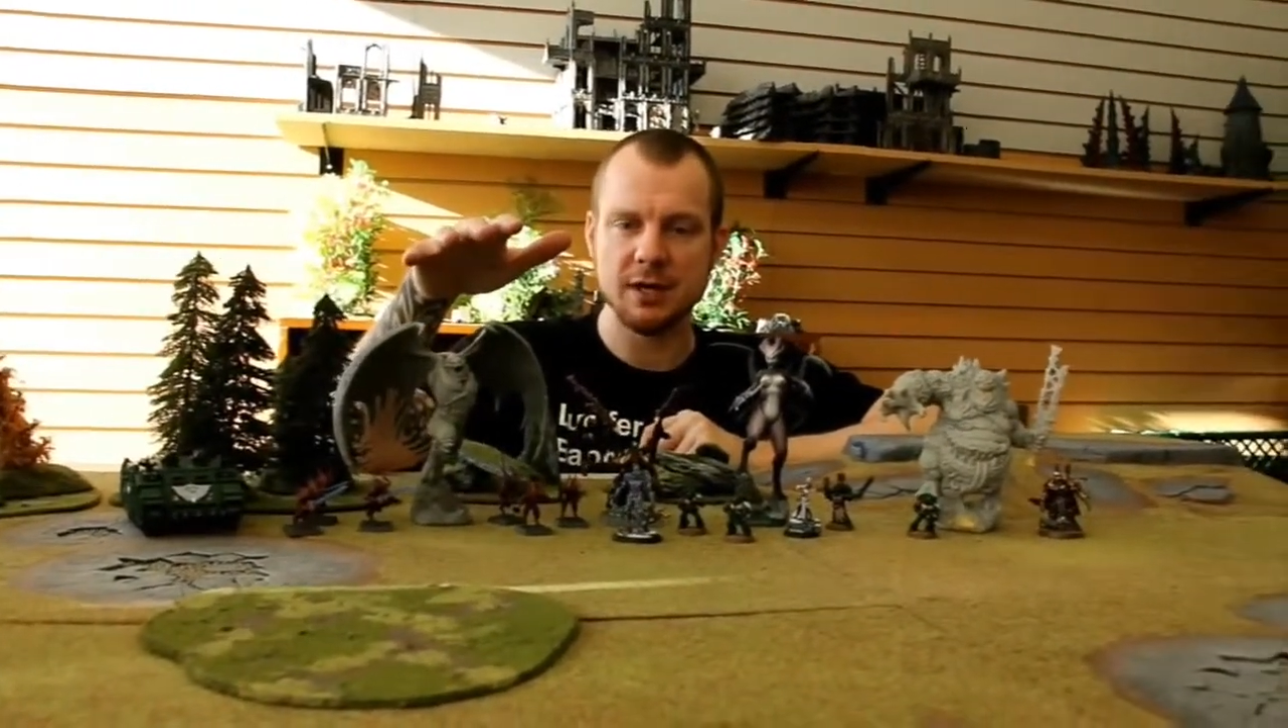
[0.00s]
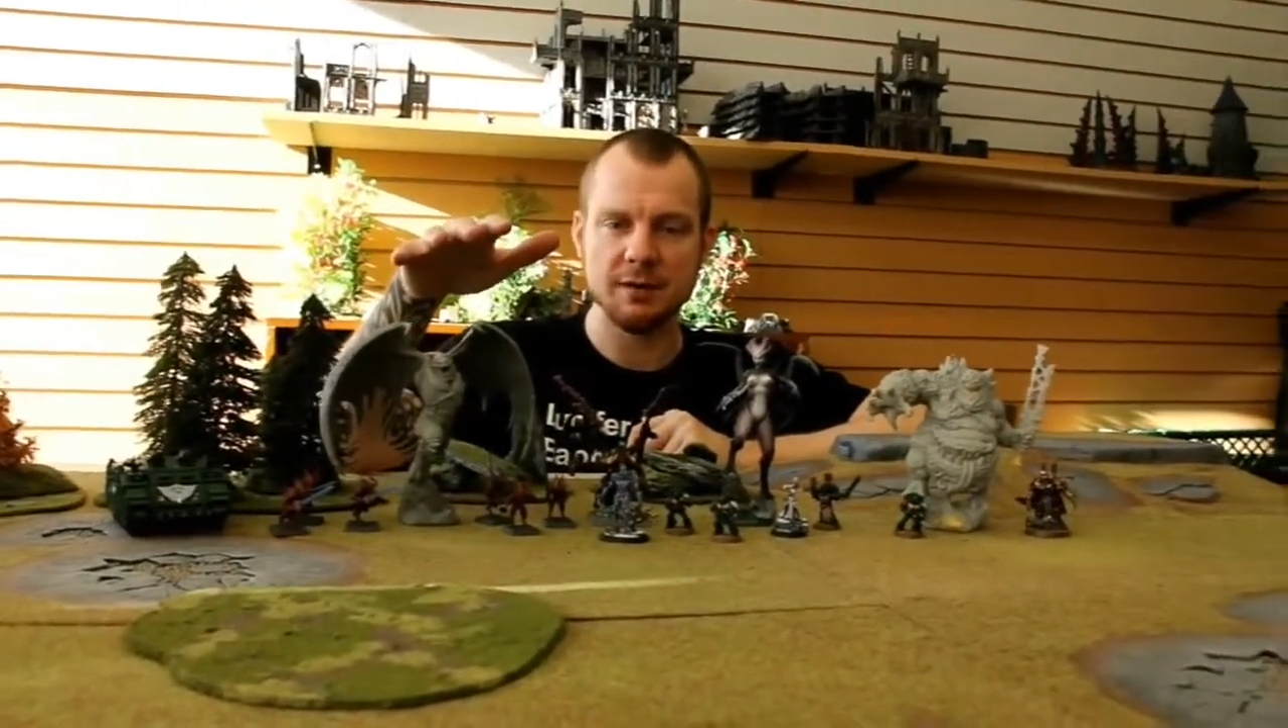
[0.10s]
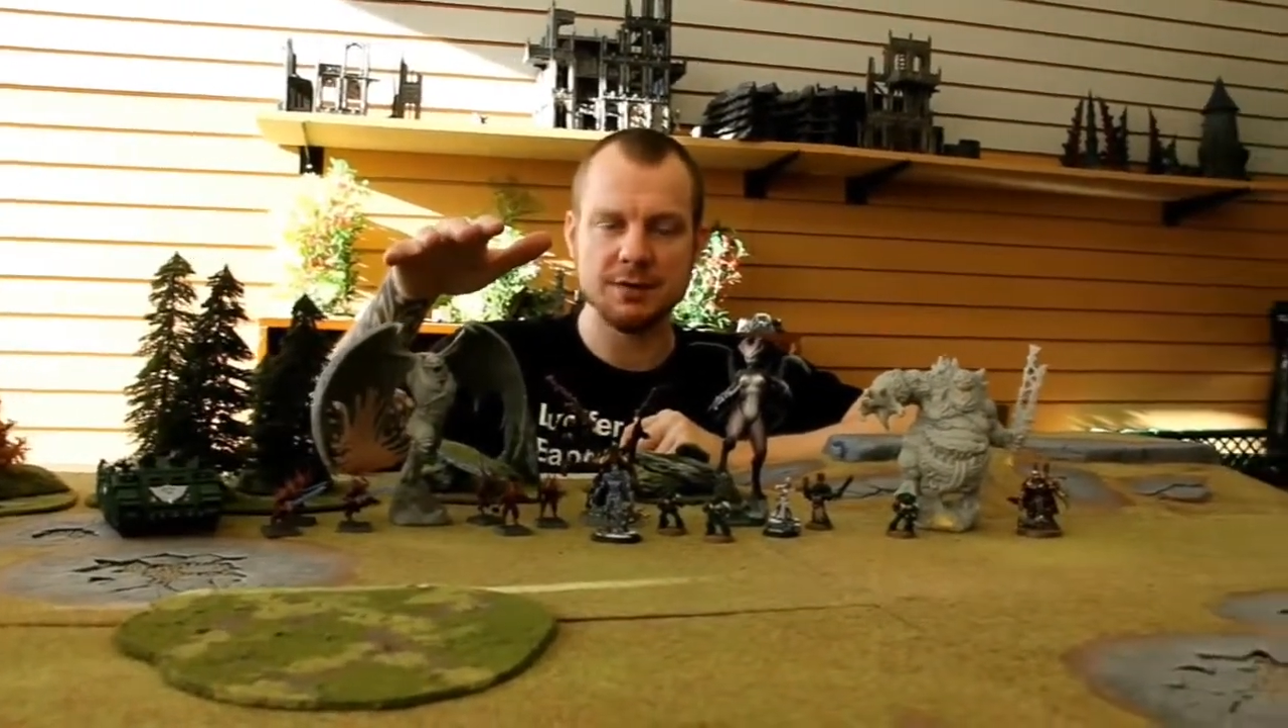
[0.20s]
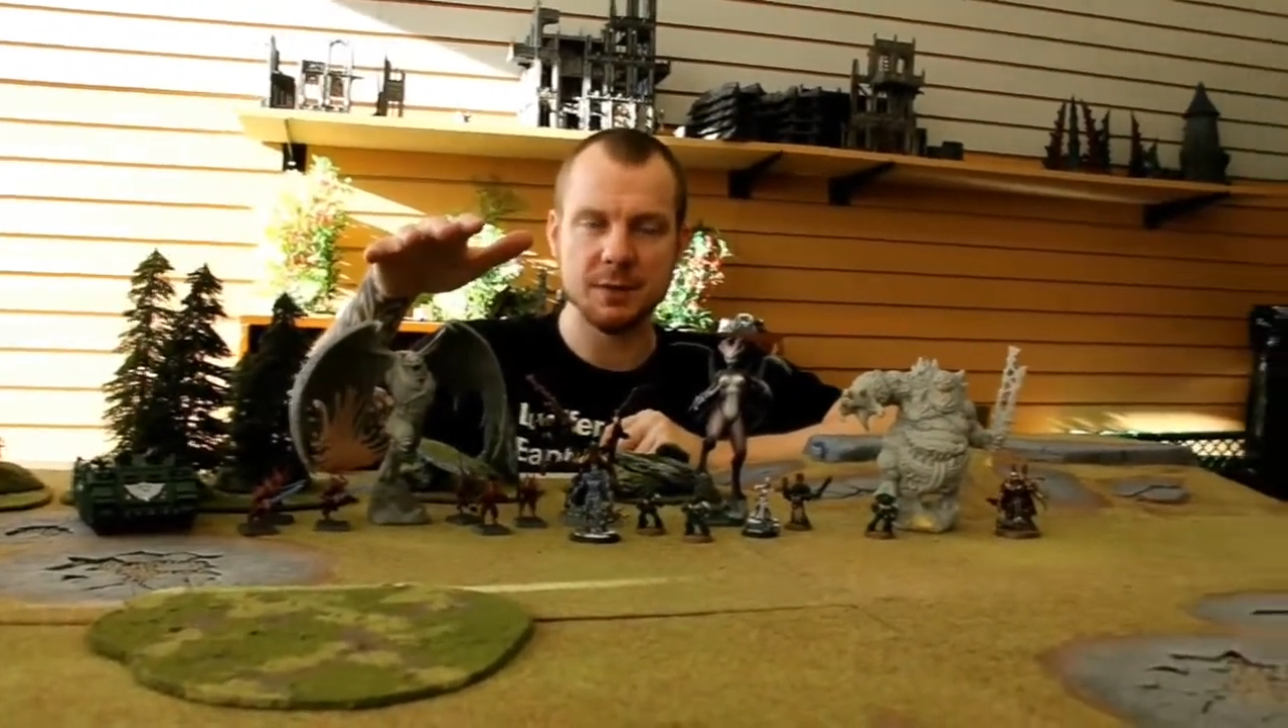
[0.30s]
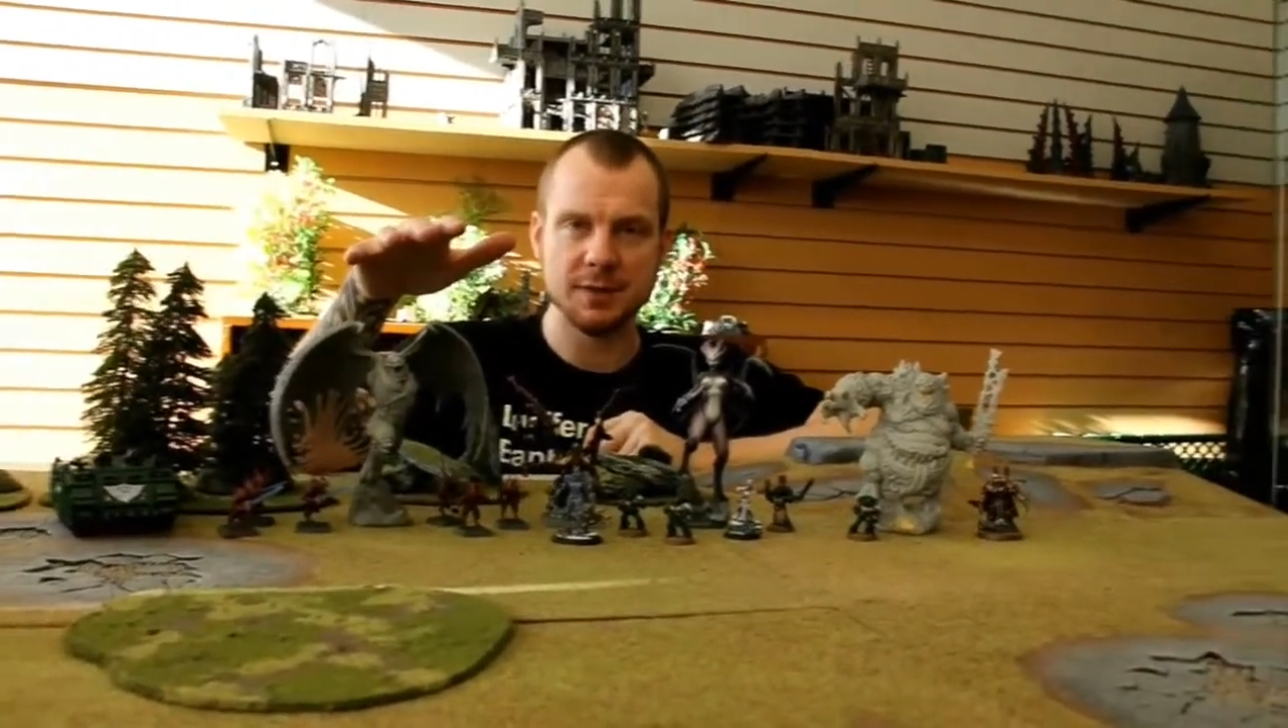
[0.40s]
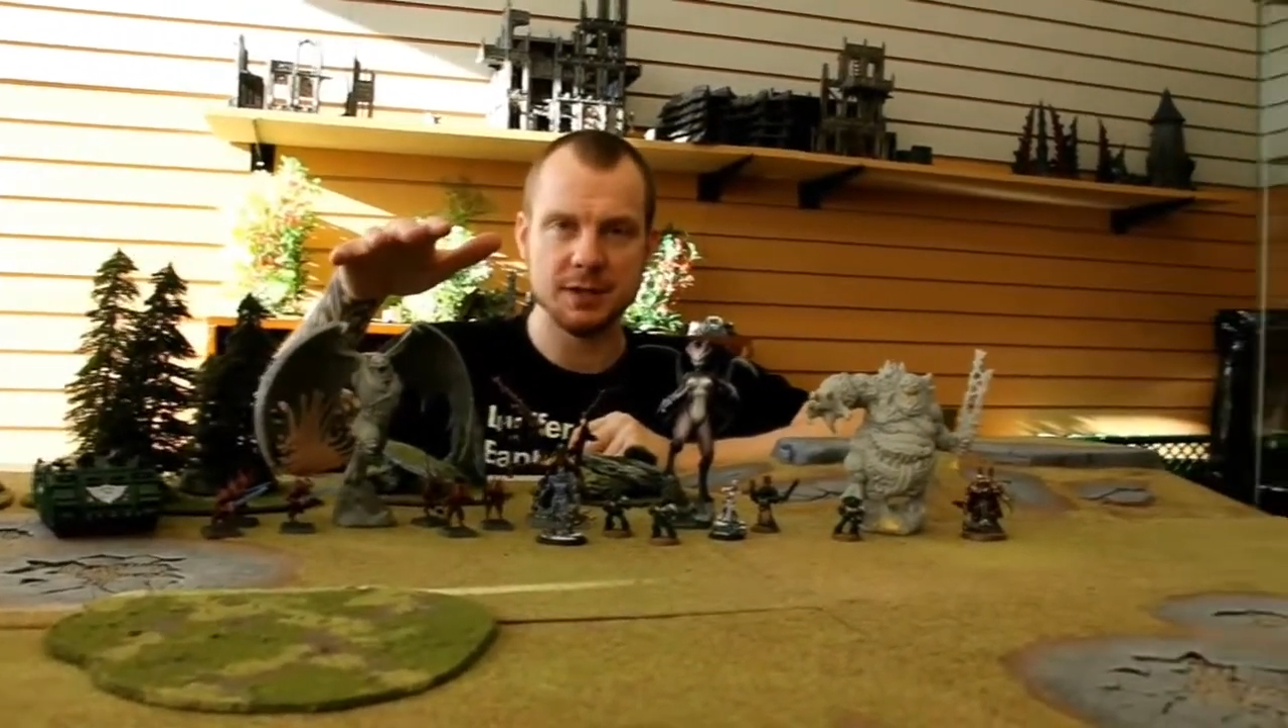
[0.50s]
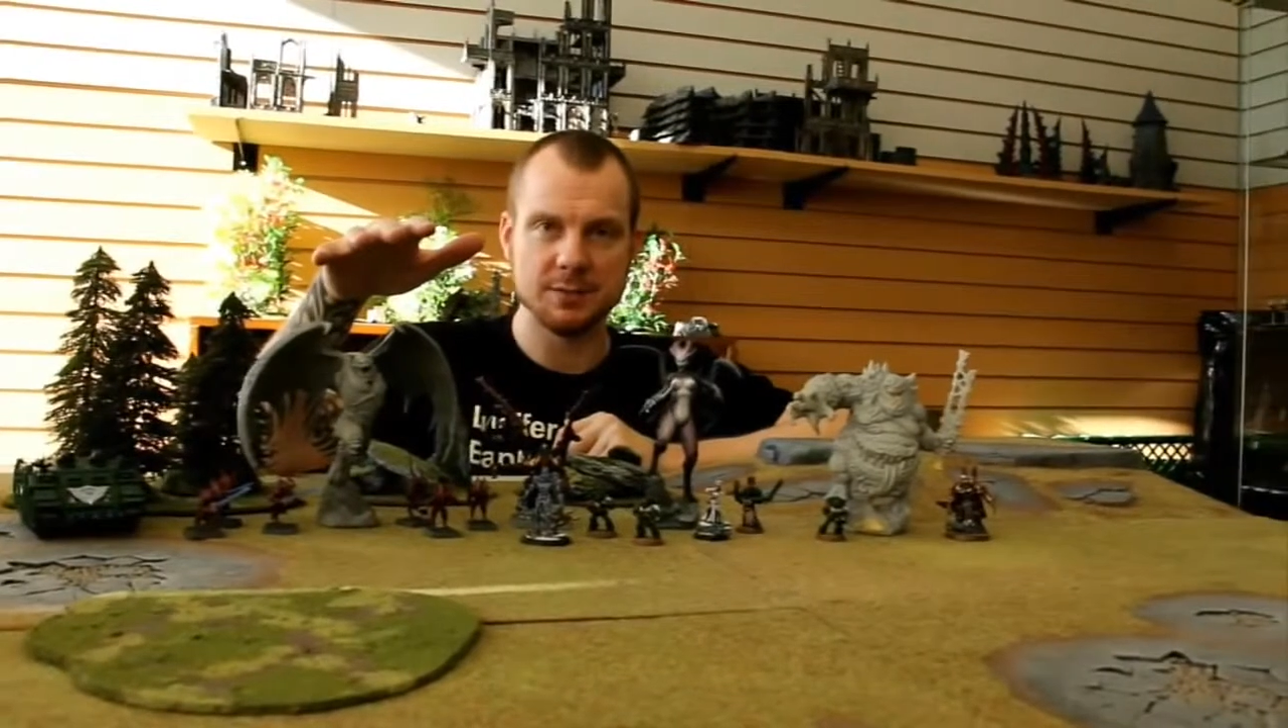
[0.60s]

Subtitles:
of some of